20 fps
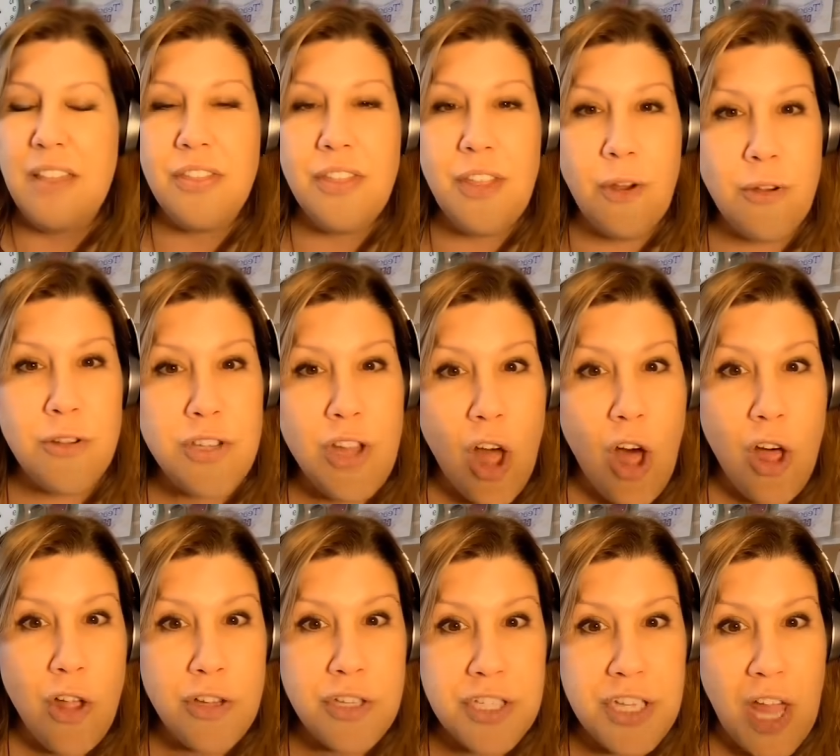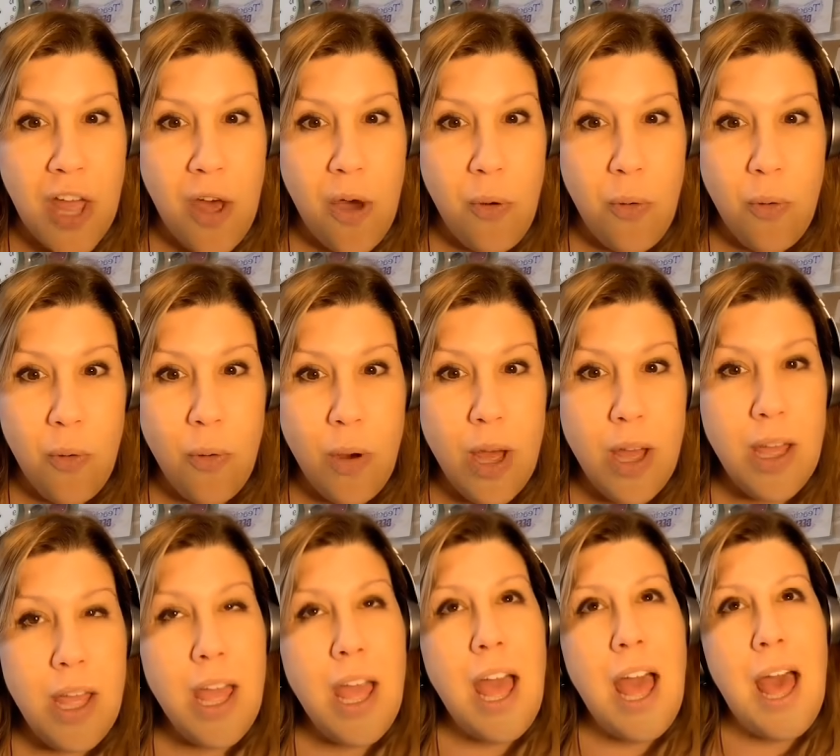There's also
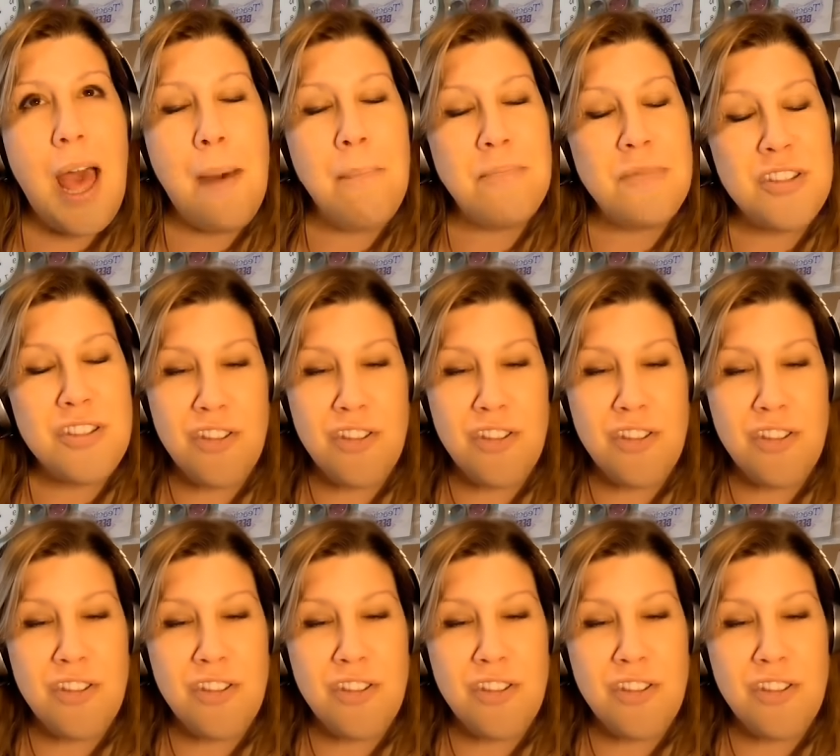um,